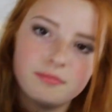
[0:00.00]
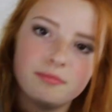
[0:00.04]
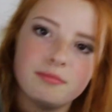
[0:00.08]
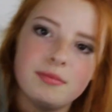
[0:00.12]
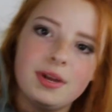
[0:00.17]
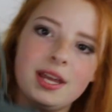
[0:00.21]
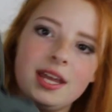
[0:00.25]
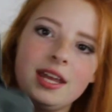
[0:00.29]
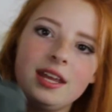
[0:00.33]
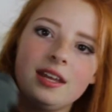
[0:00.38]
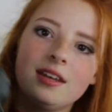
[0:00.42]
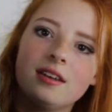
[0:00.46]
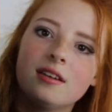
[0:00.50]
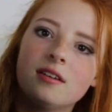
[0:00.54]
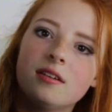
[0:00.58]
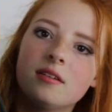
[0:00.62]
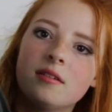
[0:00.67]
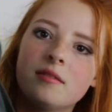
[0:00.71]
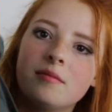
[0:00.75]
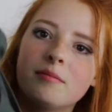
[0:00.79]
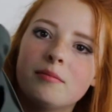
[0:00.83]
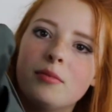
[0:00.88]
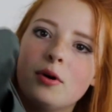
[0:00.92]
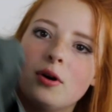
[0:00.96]
main
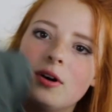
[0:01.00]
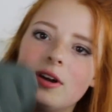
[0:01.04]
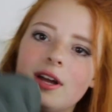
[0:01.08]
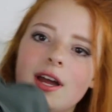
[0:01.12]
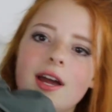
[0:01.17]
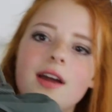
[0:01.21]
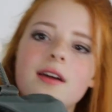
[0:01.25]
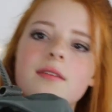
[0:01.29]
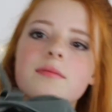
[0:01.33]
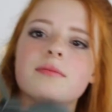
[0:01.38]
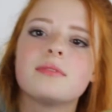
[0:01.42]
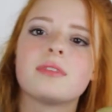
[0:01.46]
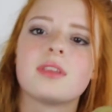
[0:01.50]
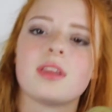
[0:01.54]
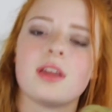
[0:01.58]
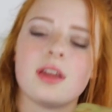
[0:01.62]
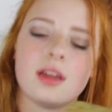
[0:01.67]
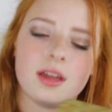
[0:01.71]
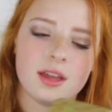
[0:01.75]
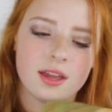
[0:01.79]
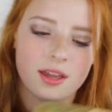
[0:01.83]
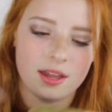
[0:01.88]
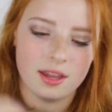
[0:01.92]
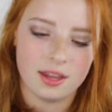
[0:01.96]
pocket
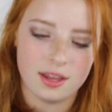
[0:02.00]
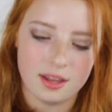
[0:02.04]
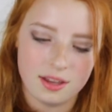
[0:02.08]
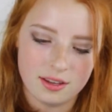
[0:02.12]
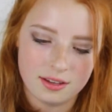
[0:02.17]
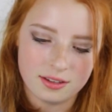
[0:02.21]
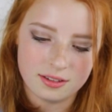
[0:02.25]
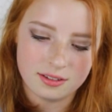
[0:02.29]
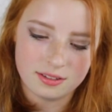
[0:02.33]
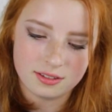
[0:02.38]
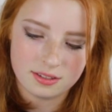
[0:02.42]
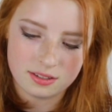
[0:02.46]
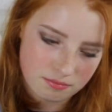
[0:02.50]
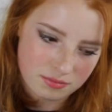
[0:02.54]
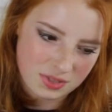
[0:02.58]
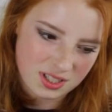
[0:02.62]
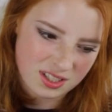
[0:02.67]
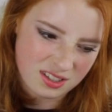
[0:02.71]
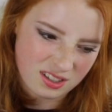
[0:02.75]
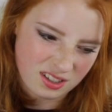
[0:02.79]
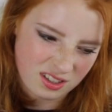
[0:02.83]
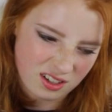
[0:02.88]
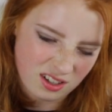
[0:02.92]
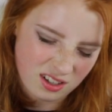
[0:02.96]
is
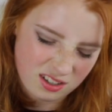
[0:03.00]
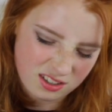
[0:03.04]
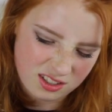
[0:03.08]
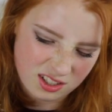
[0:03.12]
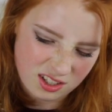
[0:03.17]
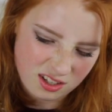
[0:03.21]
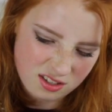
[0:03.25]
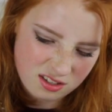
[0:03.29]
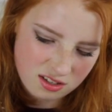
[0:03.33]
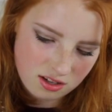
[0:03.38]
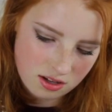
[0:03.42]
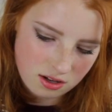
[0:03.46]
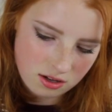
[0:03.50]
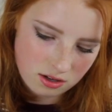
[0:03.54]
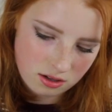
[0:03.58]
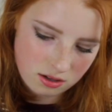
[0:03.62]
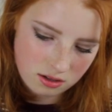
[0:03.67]
my sunglasses,